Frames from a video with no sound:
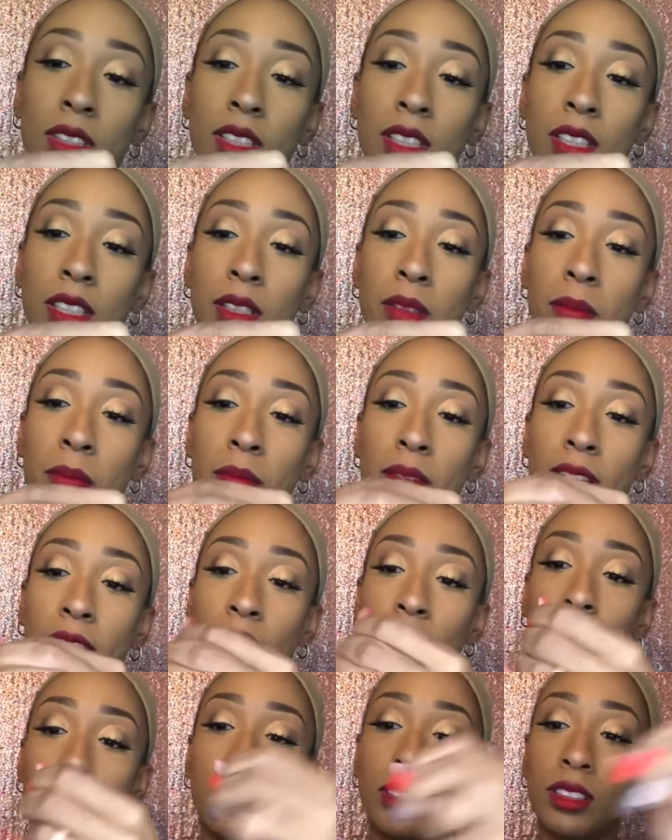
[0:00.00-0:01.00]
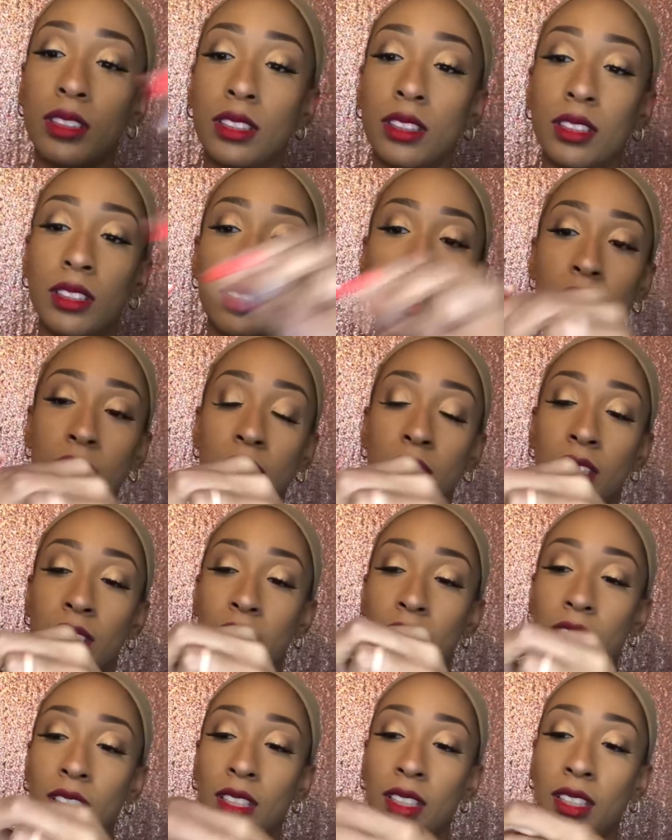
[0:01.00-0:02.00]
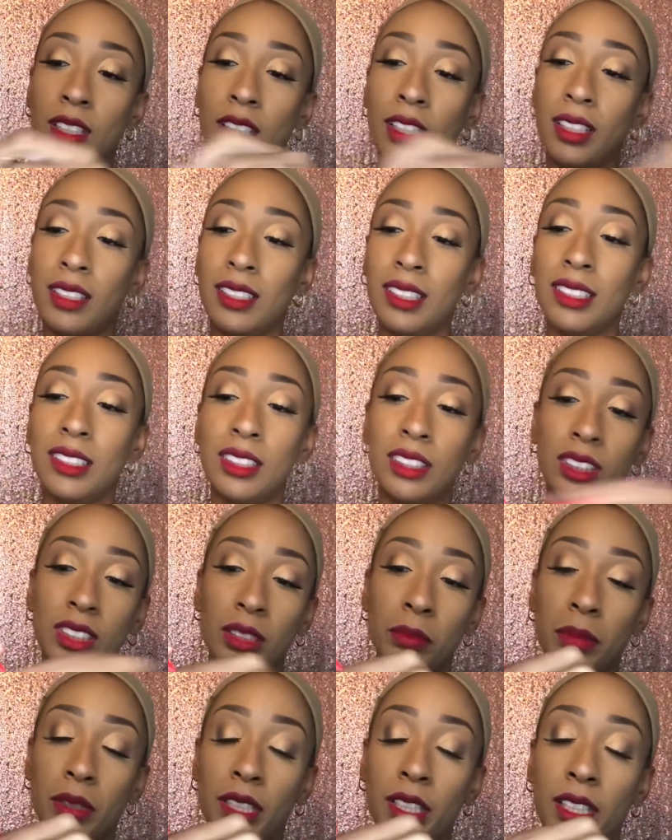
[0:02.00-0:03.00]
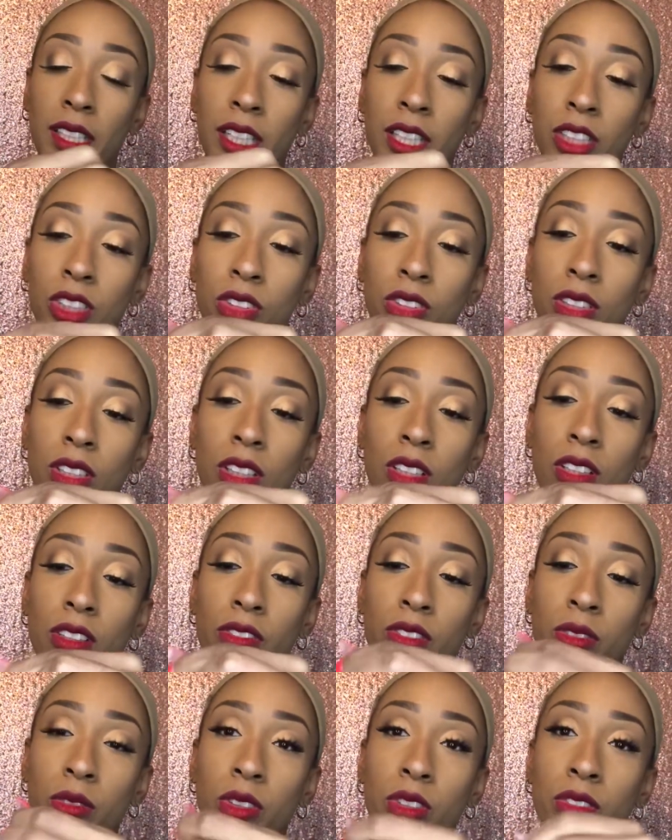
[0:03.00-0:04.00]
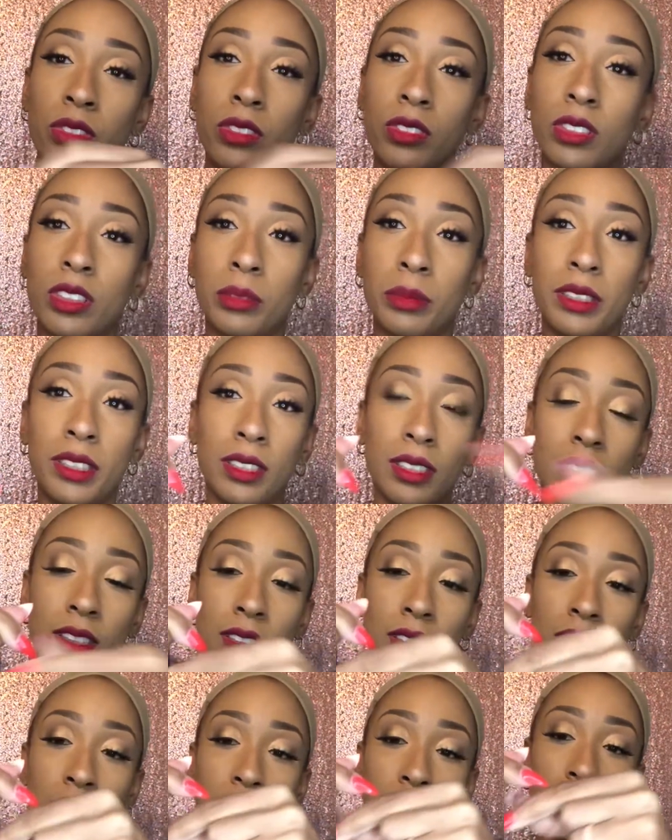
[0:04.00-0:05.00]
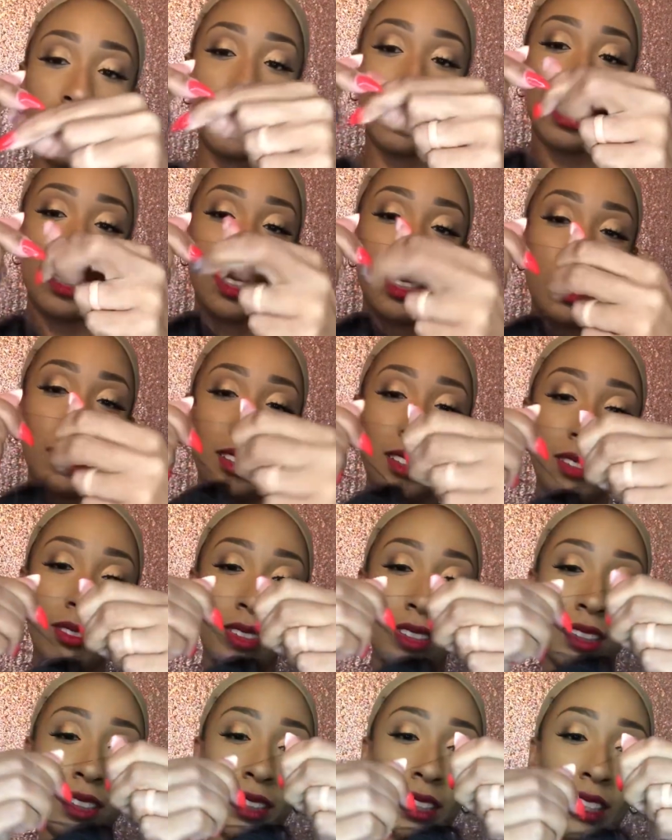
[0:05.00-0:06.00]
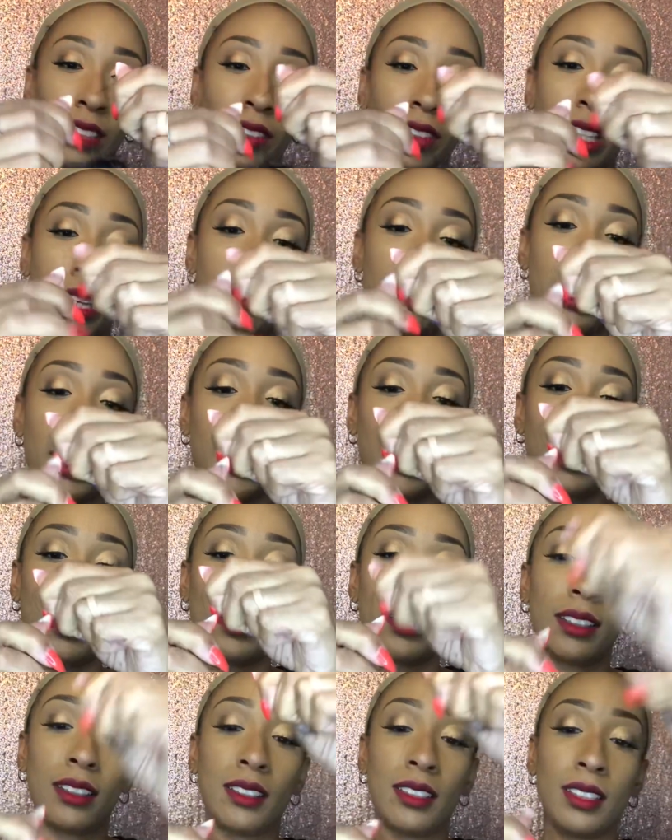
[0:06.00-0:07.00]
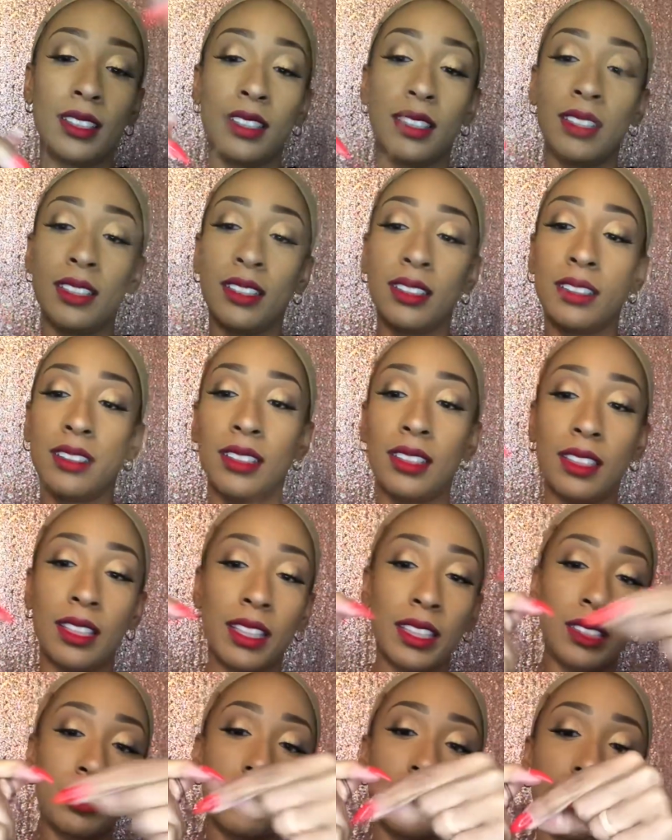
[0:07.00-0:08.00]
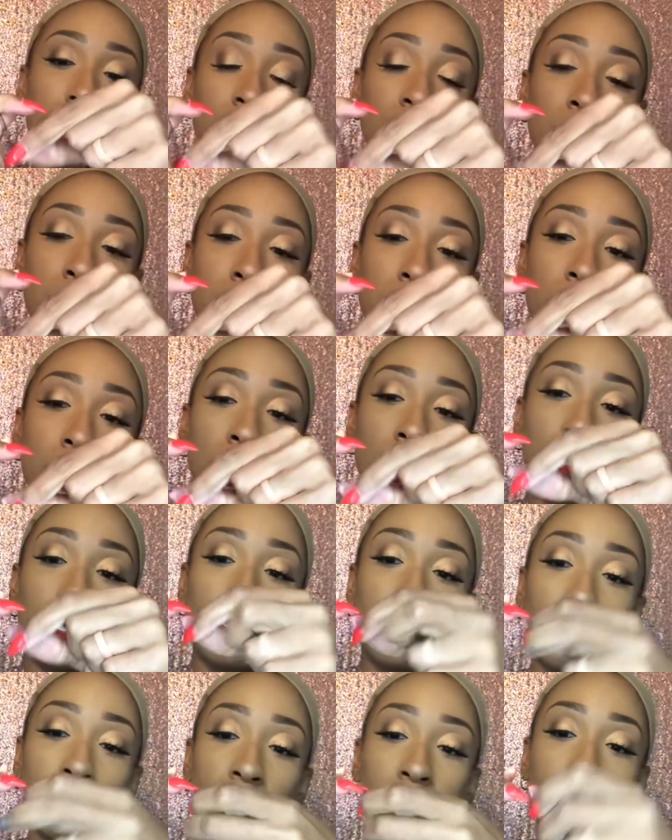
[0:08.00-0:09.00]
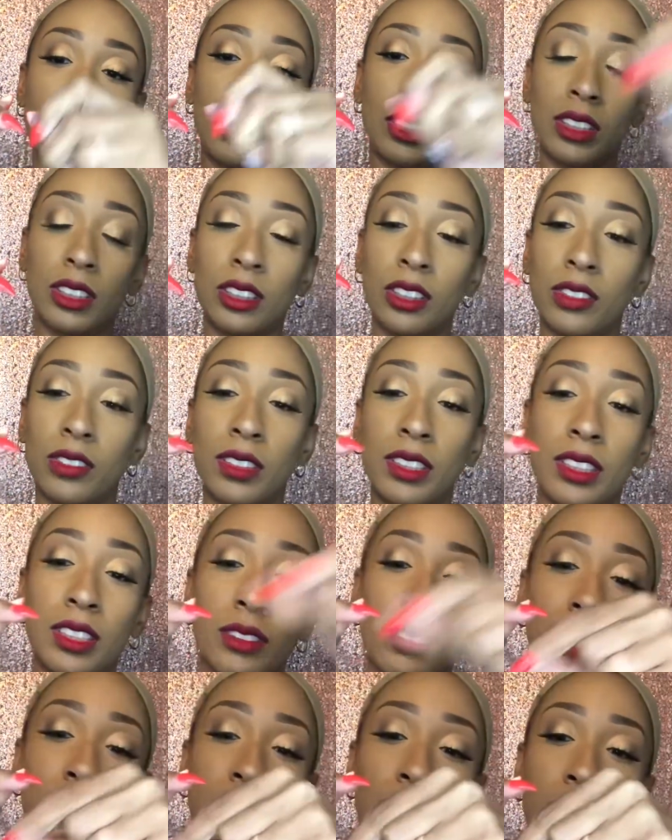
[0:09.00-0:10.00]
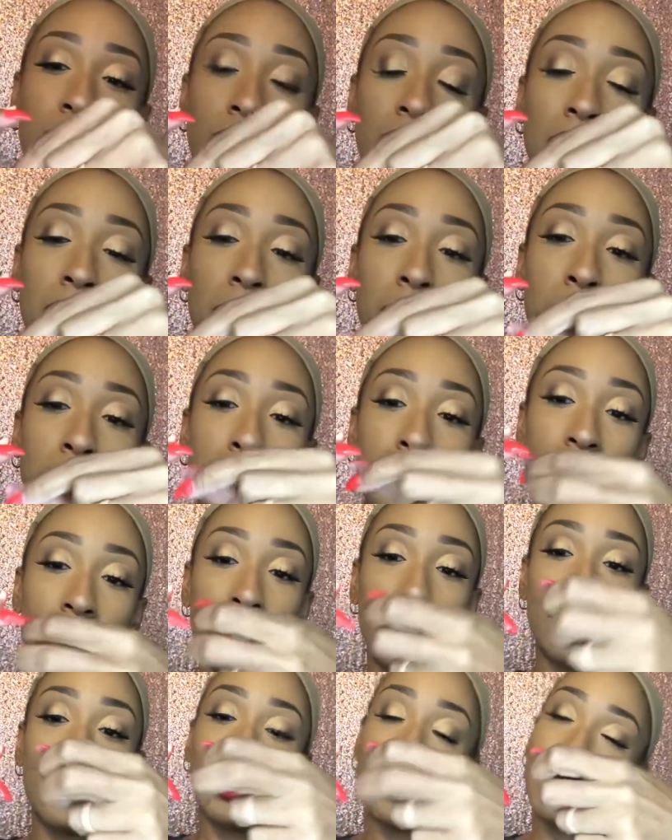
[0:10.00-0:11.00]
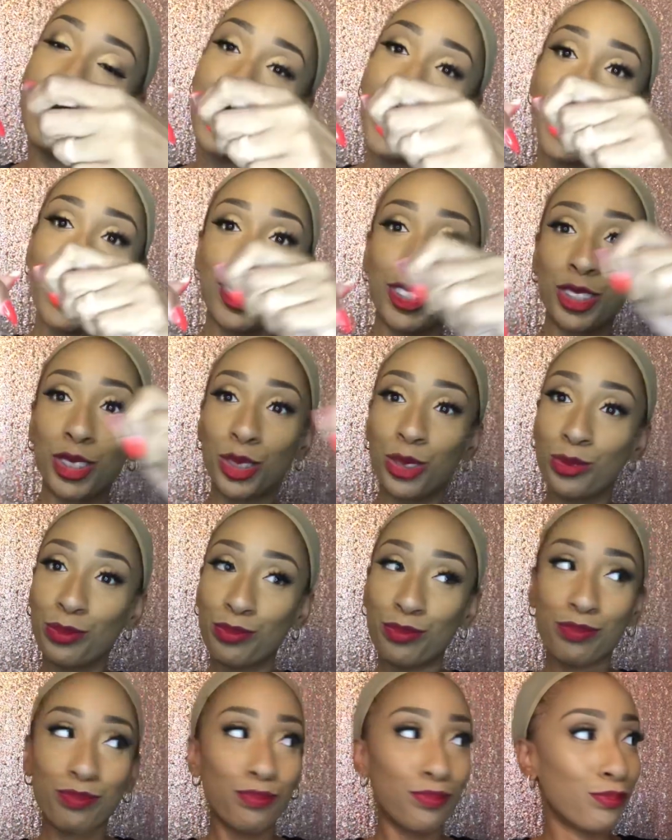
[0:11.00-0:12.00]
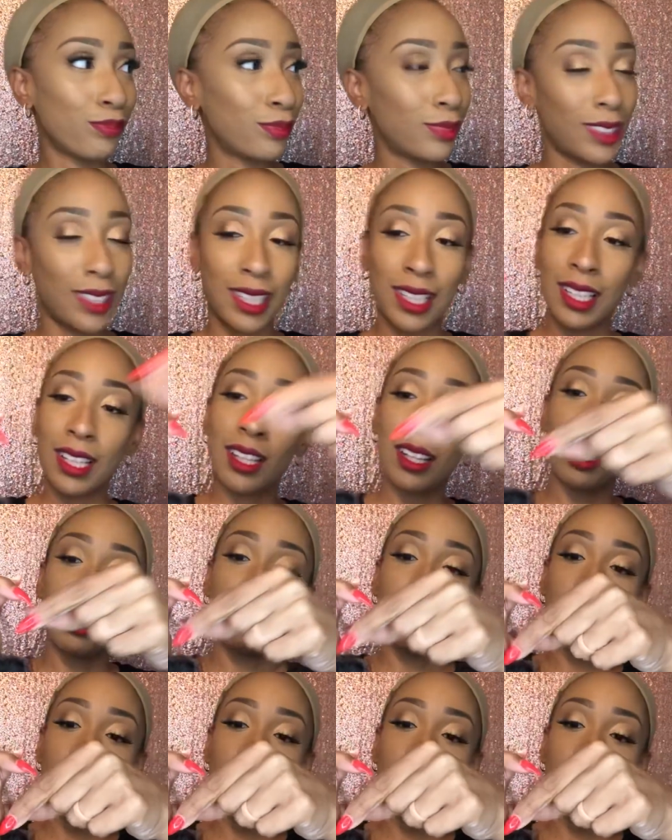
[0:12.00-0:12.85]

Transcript: them out. And this is just being extra, y'all, for real, because it ain't even that bad. The last one I just put foundation over it and it was fine. But in case you a